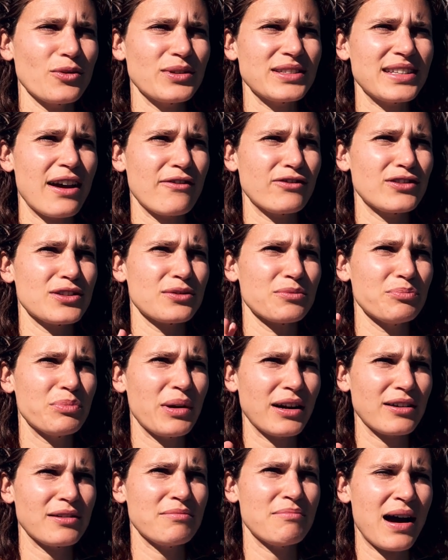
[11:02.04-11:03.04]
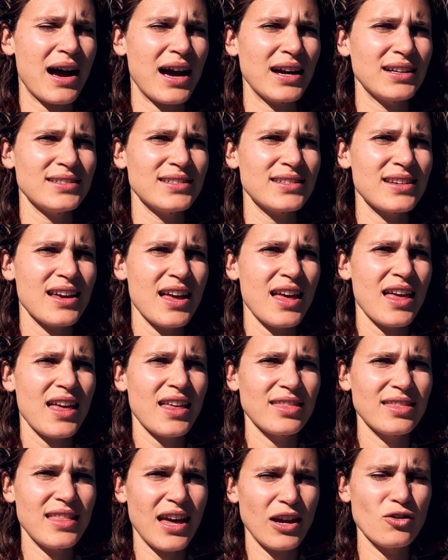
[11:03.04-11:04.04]
always have to bear in mind
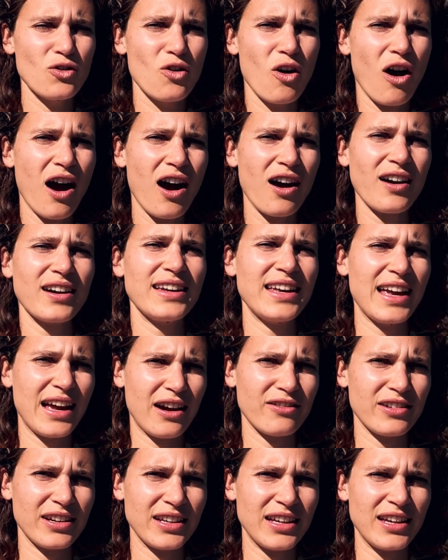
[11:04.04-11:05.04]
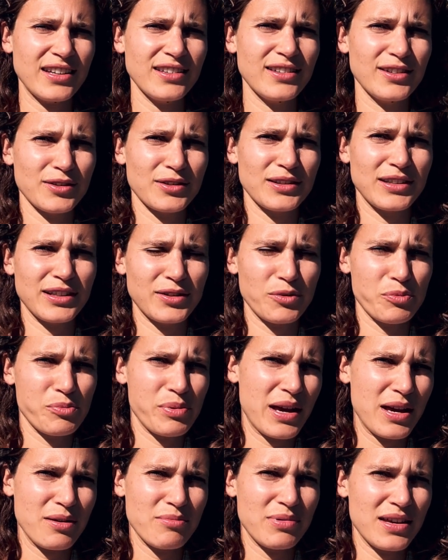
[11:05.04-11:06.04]
that you are carrying your little
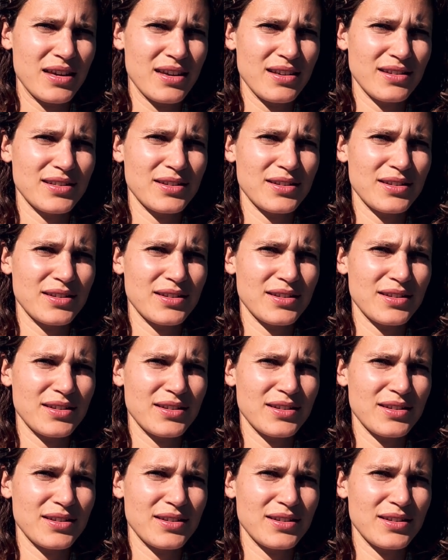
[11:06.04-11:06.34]
baby.